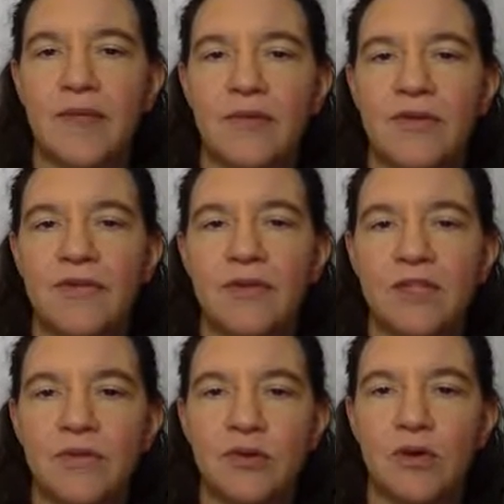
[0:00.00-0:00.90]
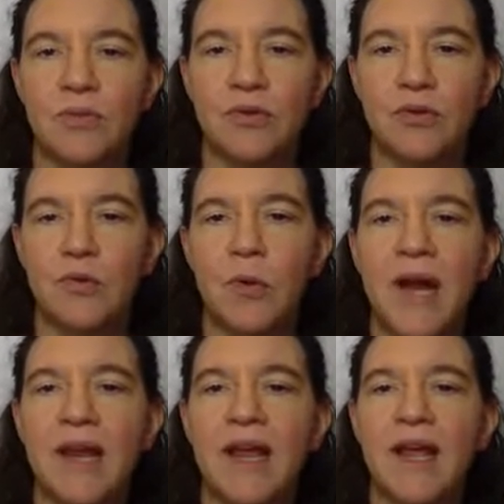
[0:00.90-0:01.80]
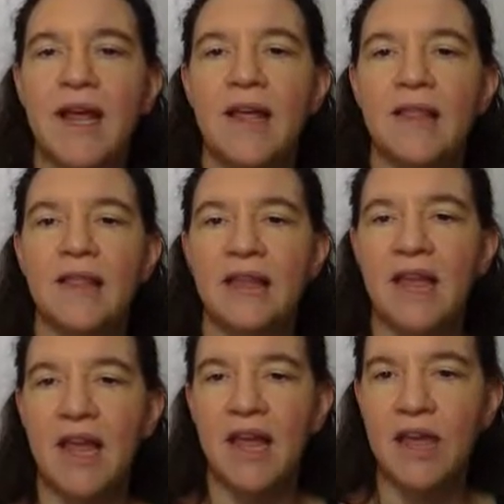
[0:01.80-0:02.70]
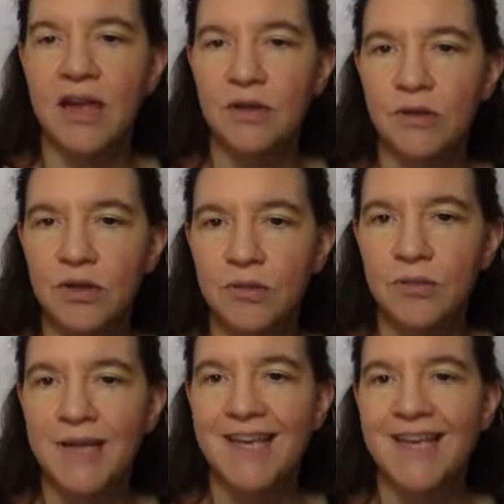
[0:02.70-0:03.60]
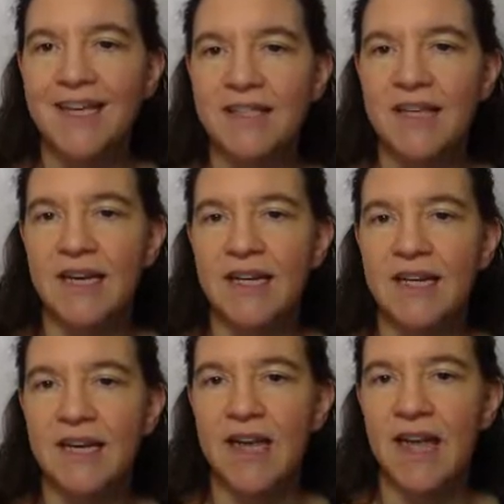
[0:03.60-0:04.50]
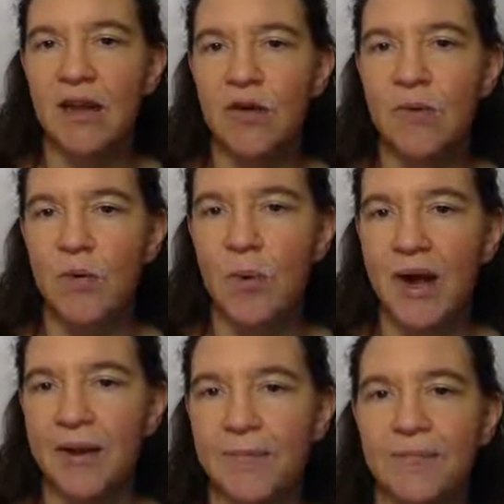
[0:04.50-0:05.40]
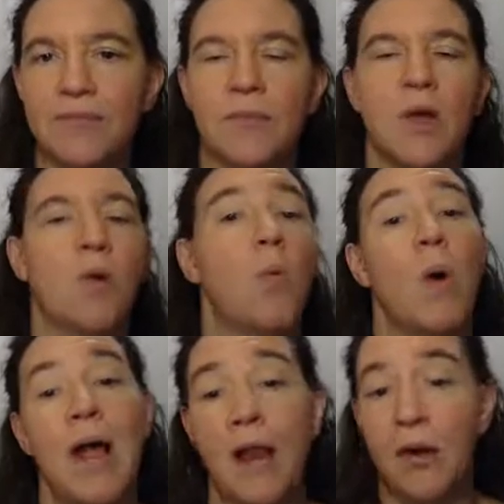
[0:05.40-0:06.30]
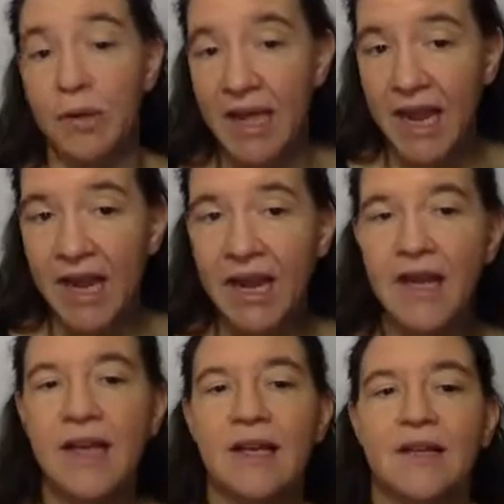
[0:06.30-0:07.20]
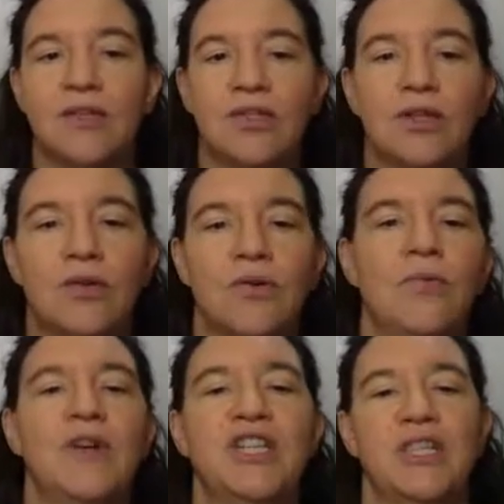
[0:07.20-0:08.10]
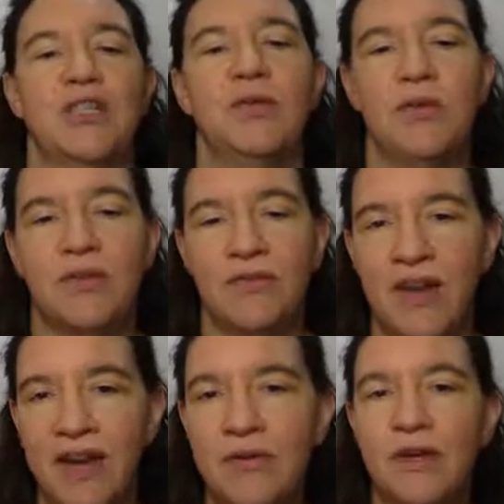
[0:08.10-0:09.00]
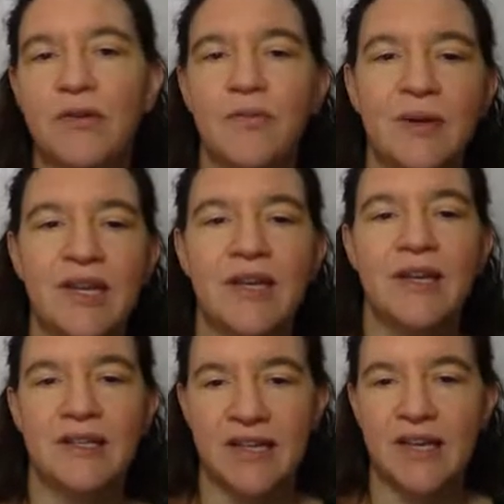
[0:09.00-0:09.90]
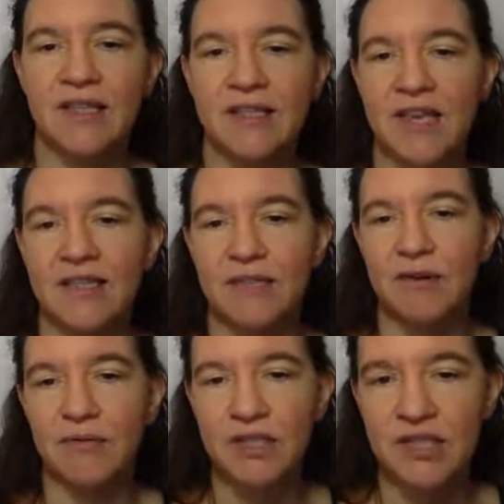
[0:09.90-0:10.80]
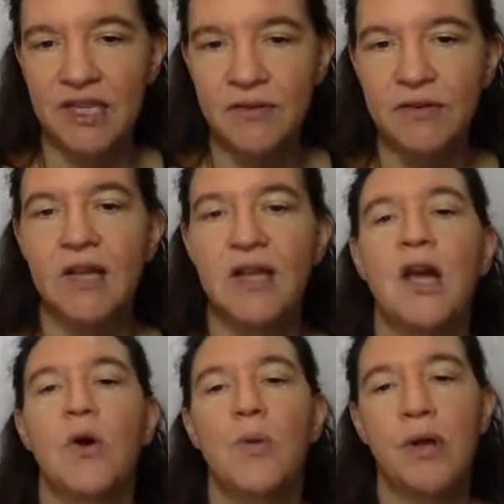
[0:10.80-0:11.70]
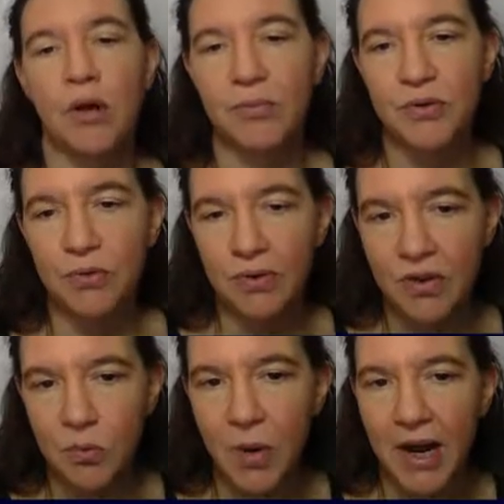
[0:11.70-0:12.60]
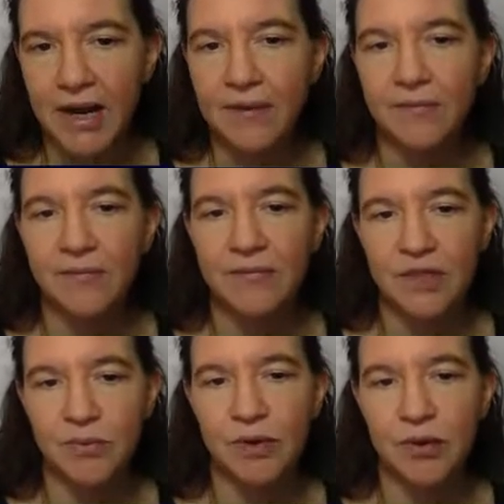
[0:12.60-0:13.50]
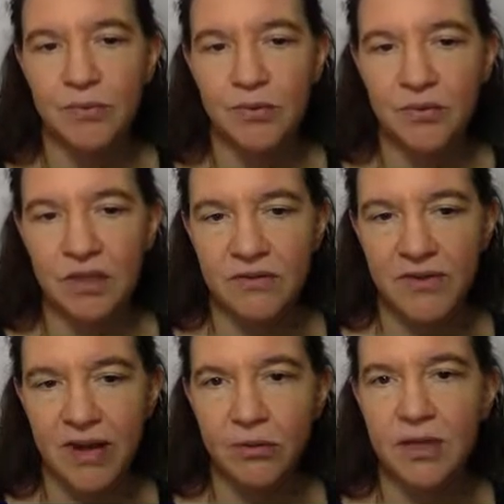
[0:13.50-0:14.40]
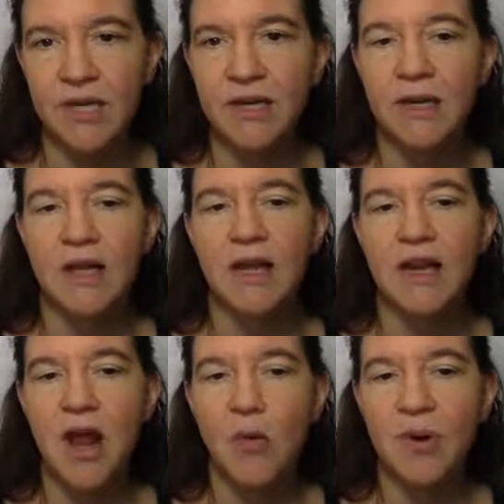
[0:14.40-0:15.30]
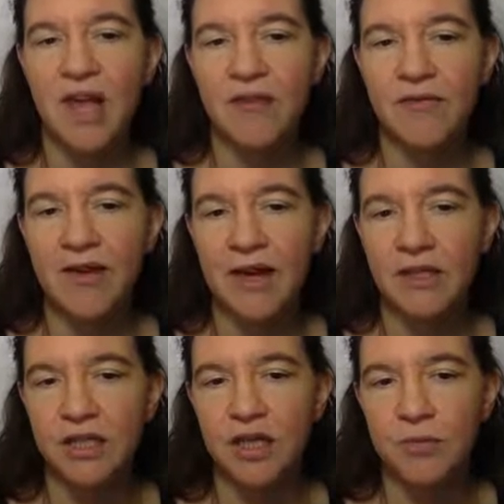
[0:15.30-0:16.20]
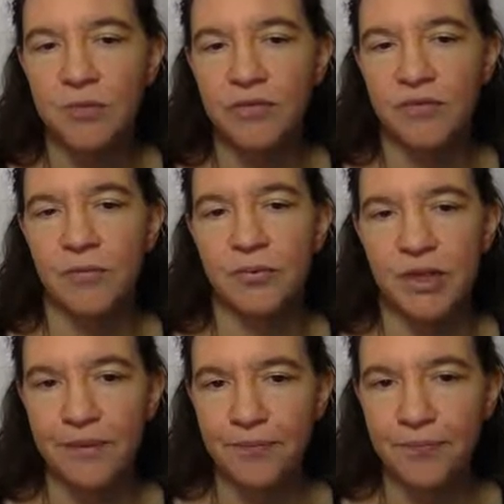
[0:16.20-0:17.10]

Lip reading: we first have to compute a y, and then the a algorithm is getting k, y. Well, okay. So we just do it the favor, we take this x that we received, we compute the y, so we compute this value here. Now we have a valid input for pre.